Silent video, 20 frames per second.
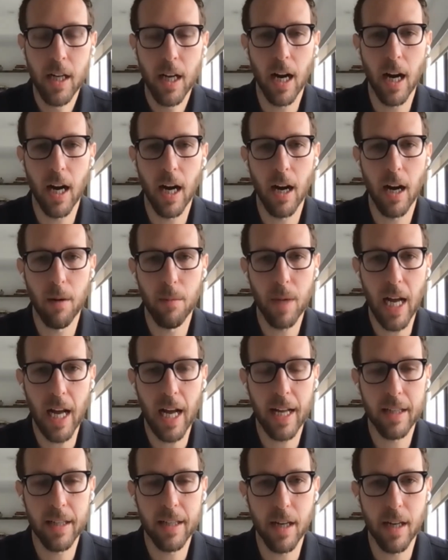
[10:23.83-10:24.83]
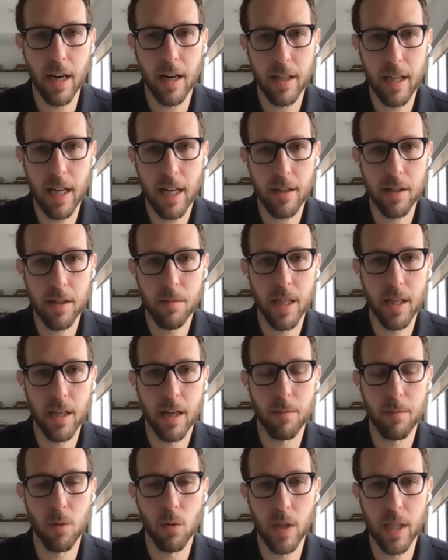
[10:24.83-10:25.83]
And our announcement a
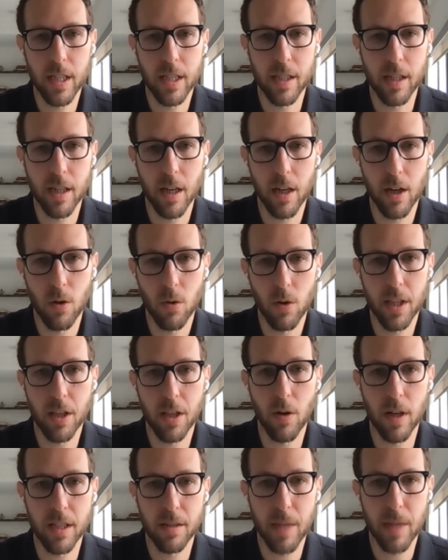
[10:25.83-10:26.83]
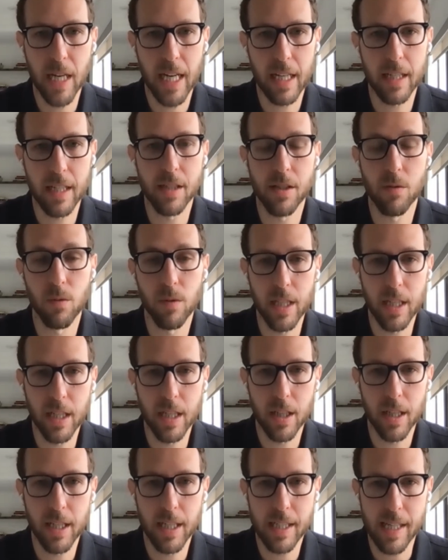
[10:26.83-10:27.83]
couple of weeks ago with US Bank is a really
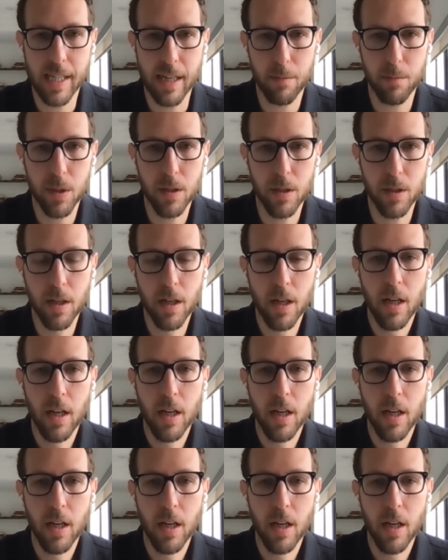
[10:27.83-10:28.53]
good example.